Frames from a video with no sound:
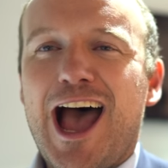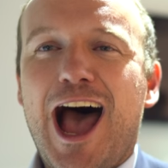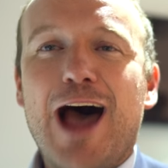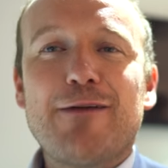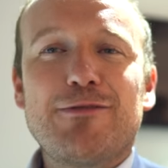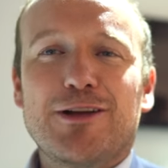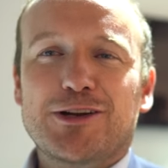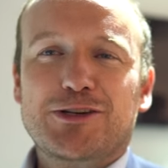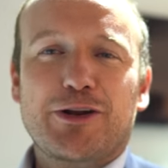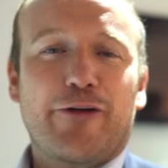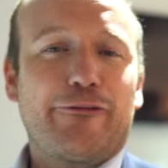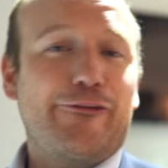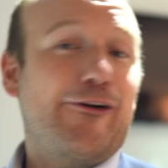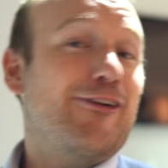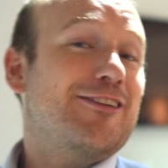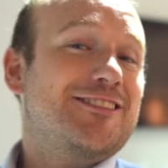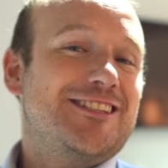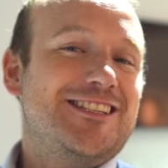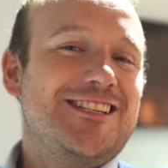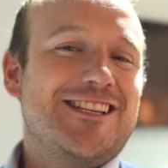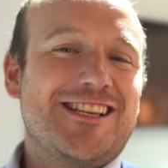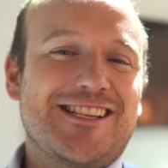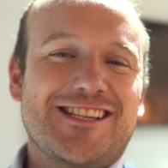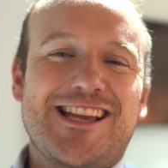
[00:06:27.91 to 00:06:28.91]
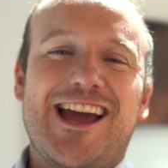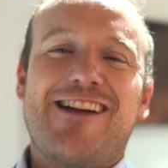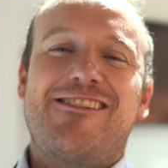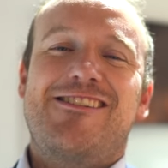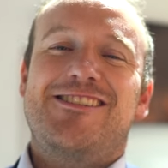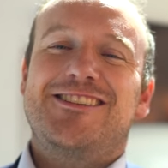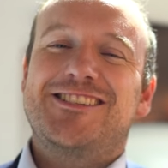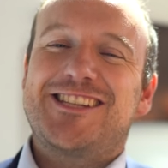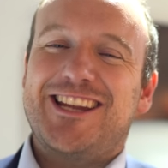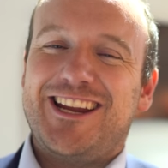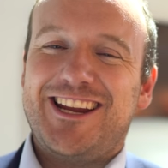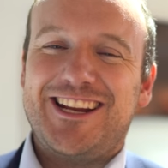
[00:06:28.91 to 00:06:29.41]
I'm not sure foxes is
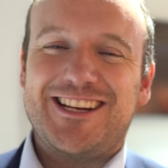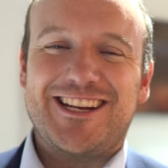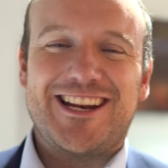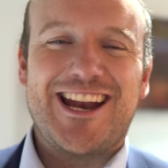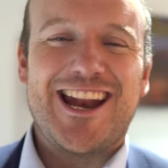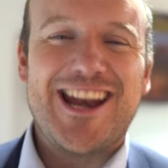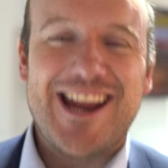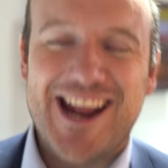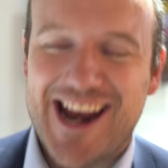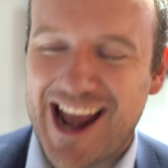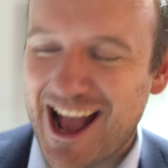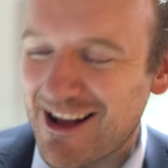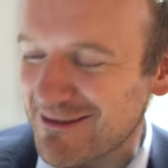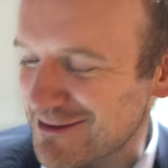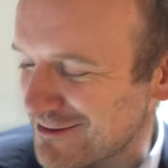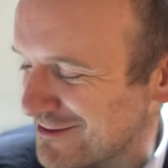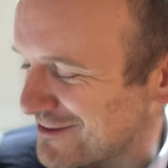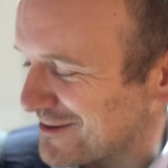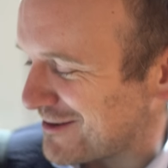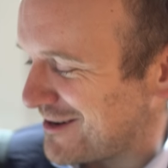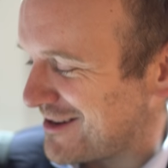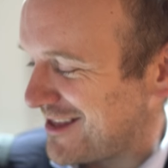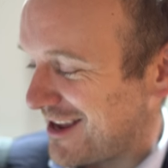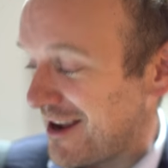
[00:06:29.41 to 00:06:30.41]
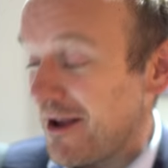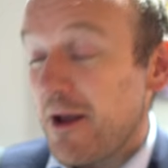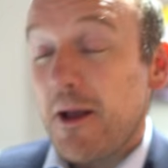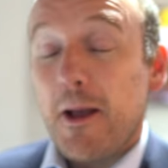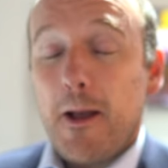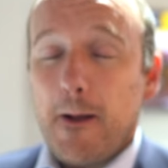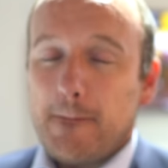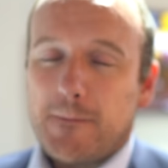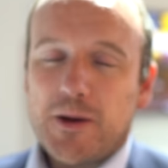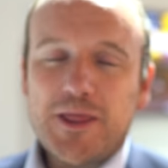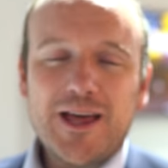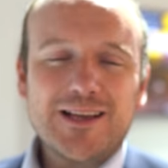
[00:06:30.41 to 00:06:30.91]
guaranteed in any announcements or anything,
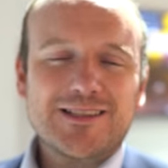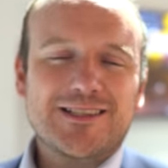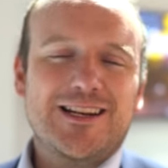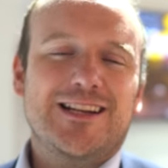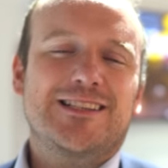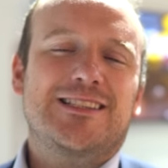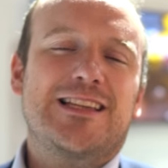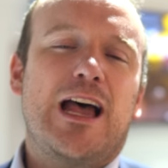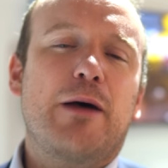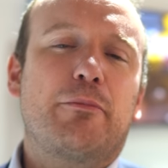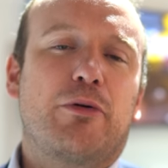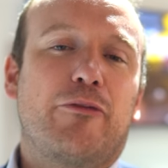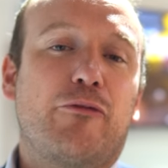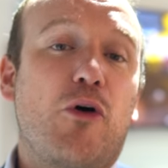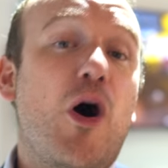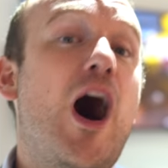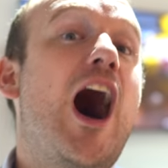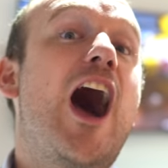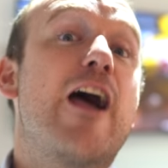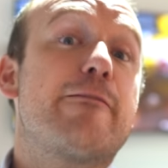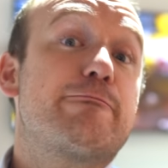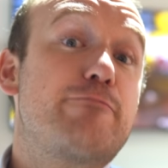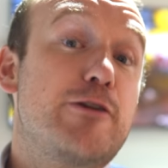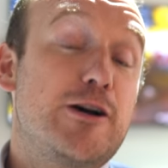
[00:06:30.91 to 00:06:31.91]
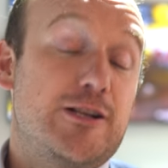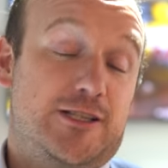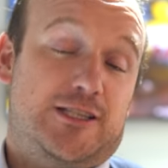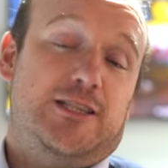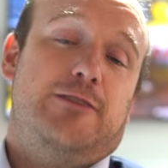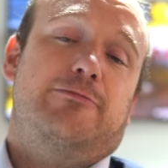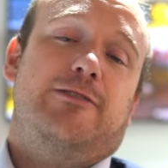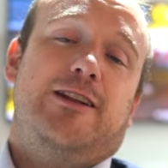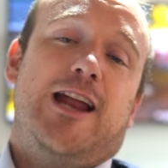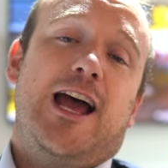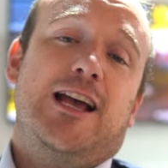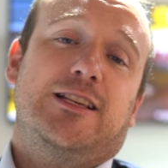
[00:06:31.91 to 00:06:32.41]
but that's an example of what I've
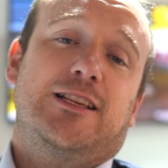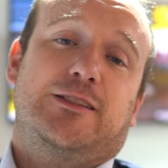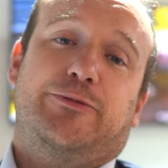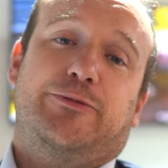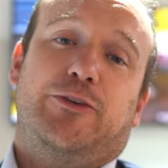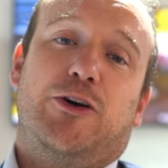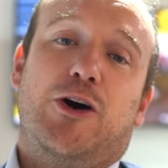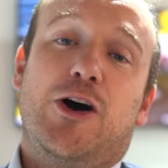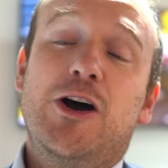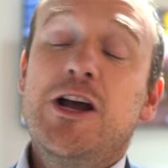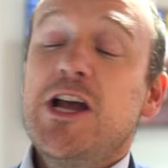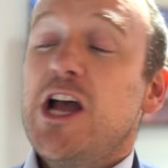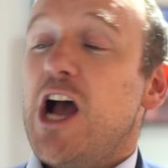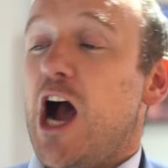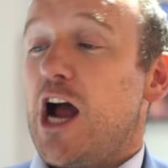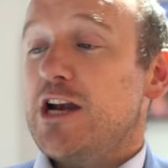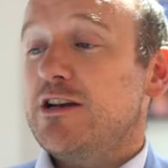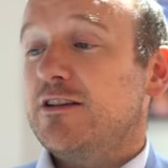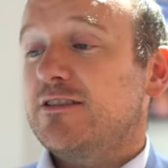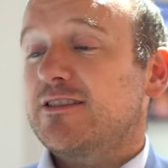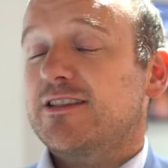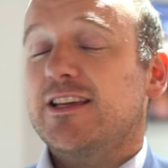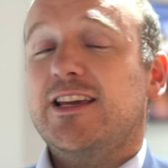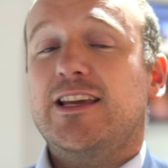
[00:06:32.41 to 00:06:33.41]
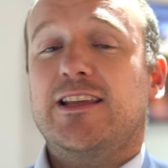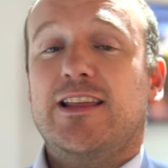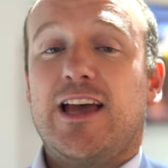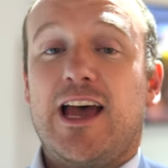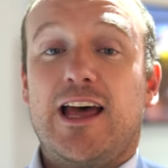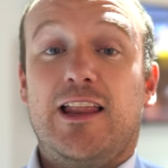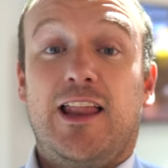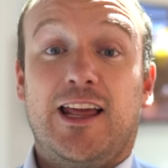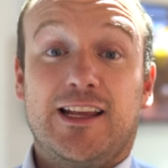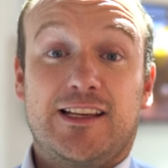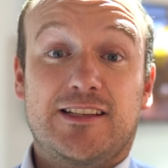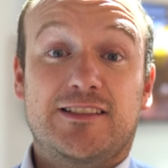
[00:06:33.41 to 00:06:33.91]
personally been asked for. And you see that,
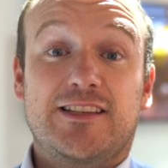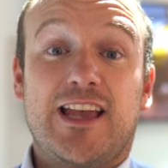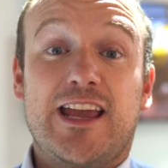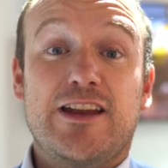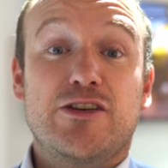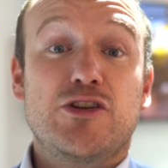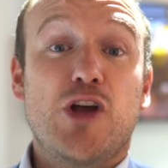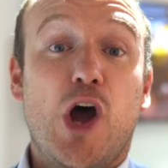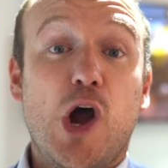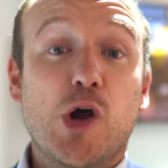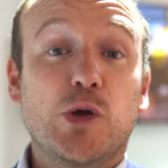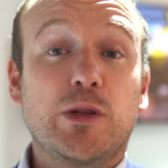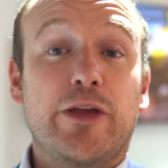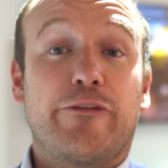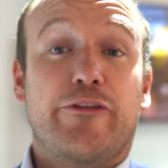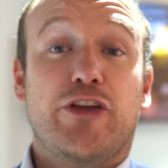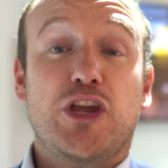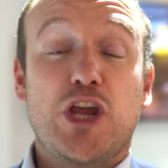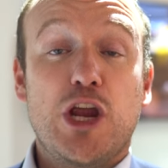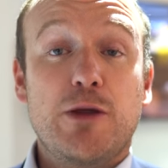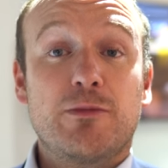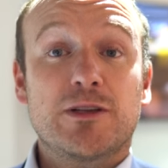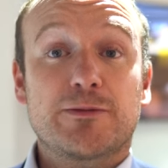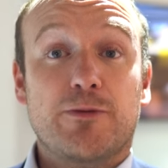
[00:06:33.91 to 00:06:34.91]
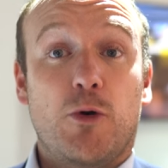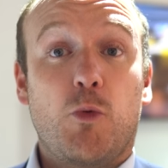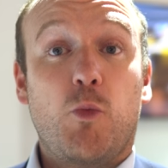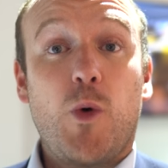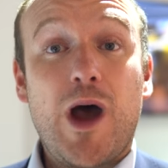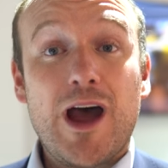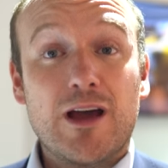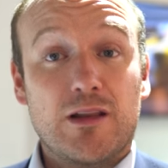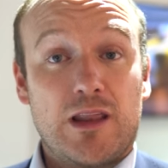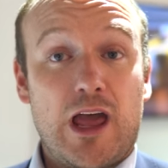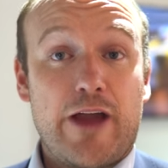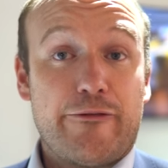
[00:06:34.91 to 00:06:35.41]
like I say, not only for humans, but
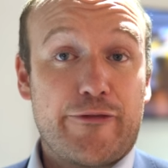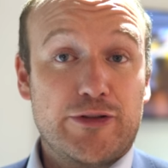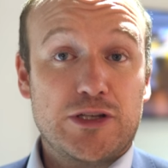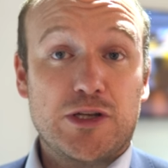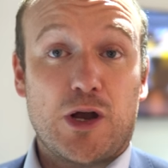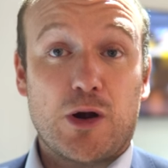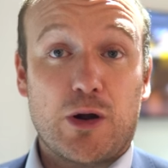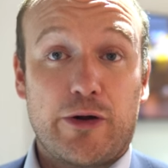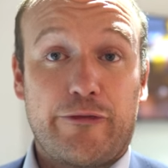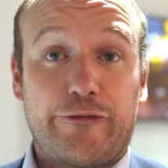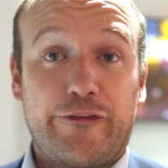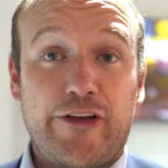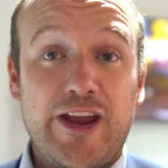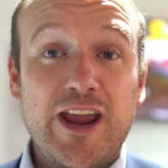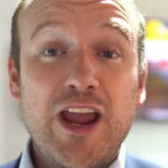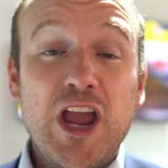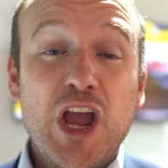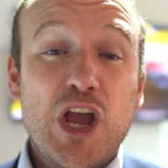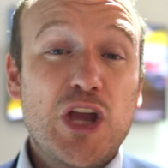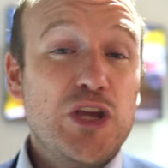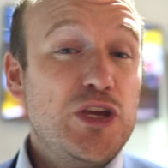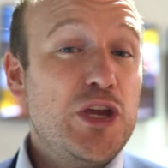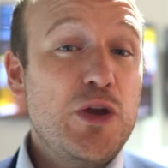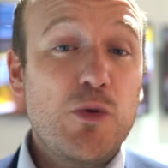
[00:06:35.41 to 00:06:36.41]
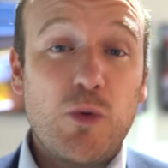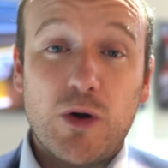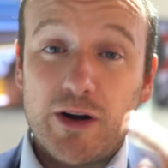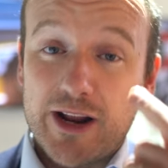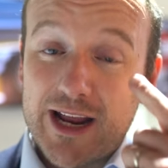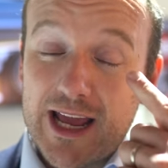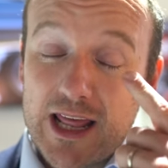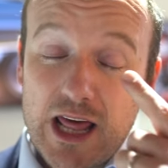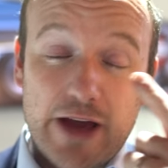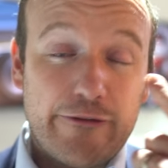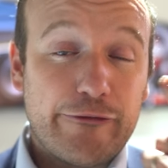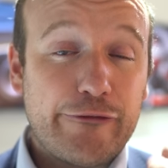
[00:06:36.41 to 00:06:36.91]
wildlife photography, you want to
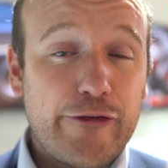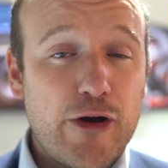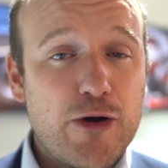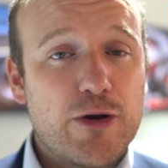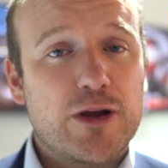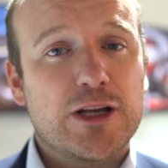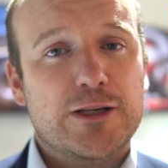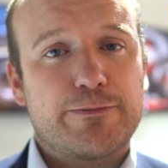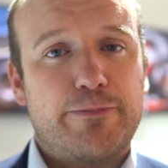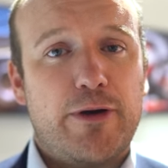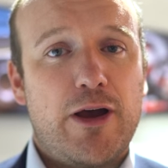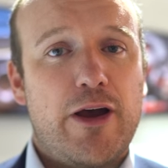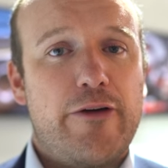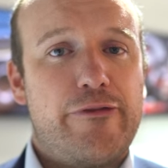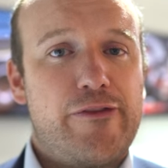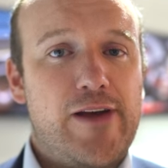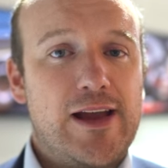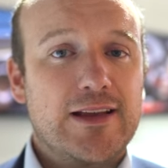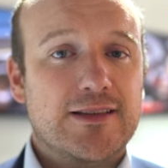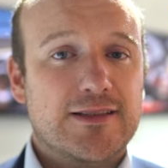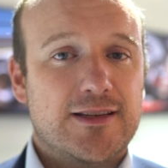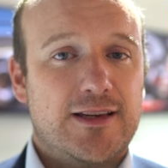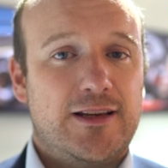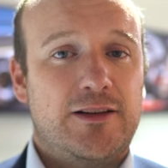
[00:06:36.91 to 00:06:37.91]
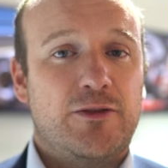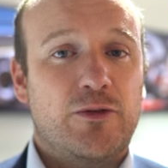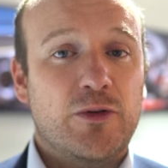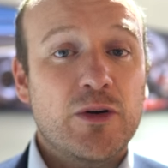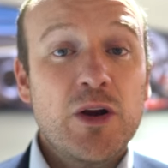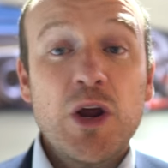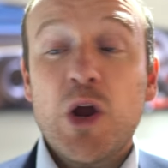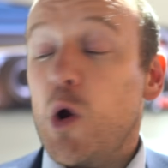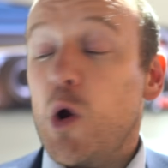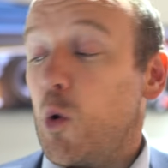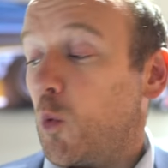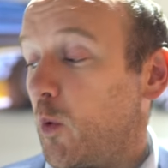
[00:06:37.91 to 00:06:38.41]
get that focus perfect. And
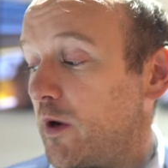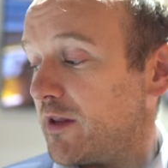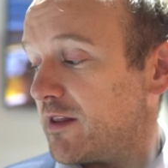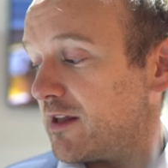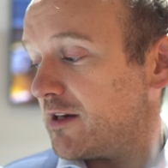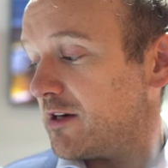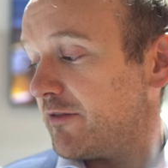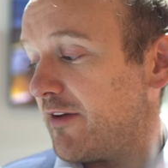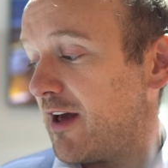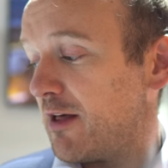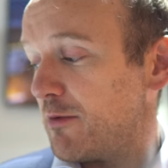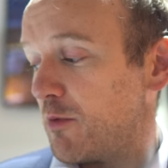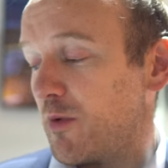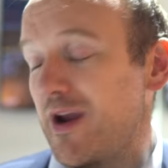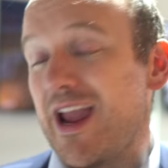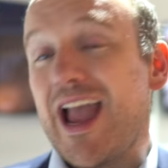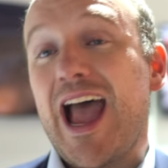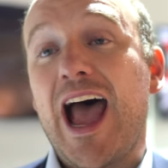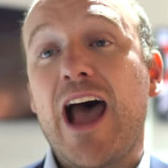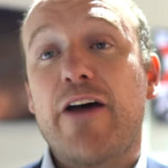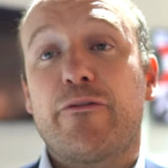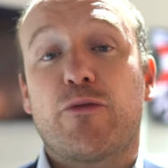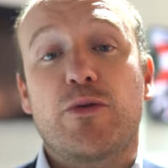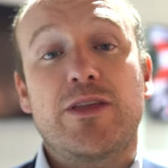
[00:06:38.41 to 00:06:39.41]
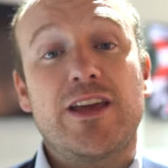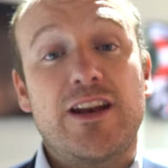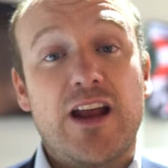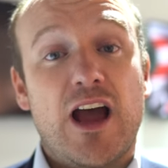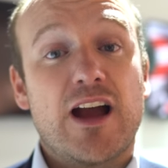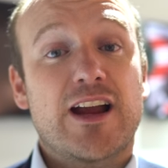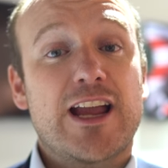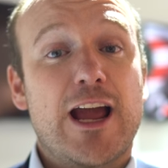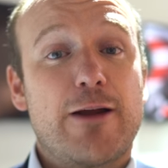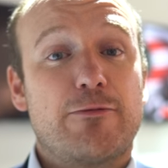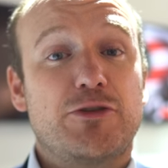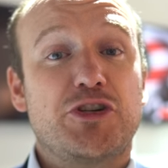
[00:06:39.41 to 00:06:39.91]
with the development we have within
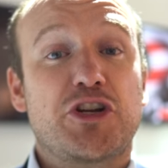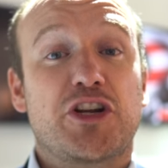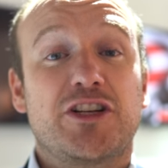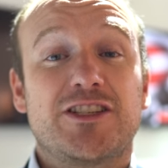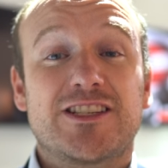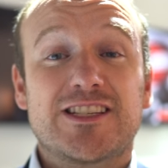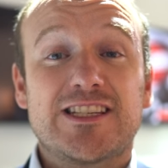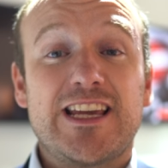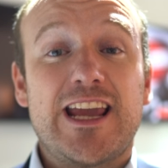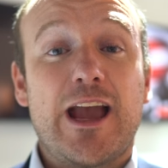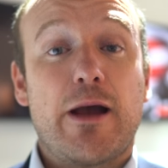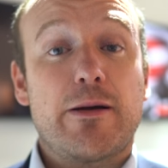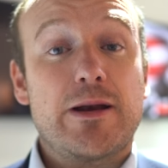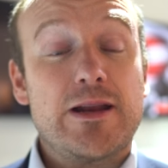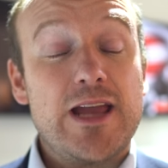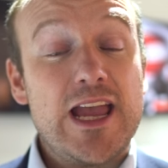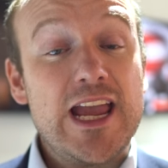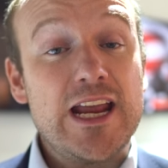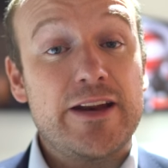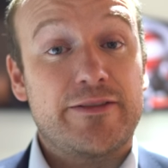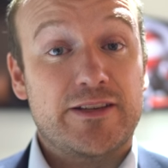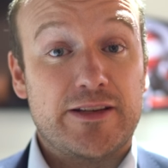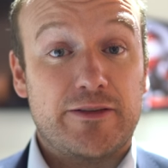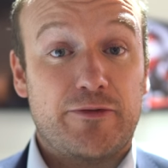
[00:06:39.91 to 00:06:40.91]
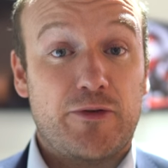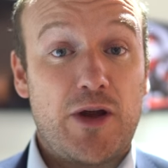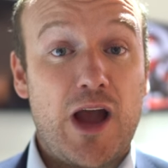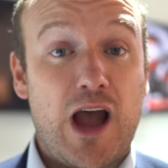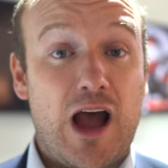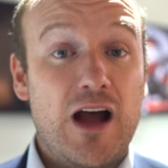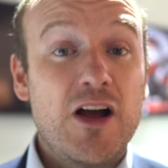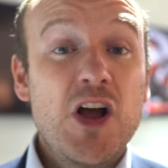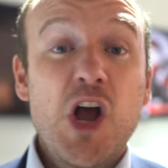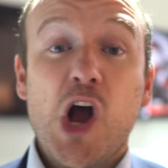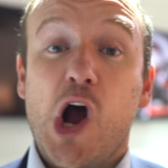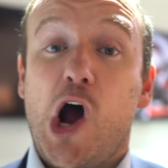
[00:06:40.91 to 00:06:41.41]
our cameras, you can see how innovative we
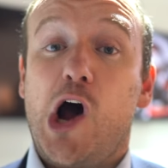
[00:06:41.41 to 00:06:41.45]
are.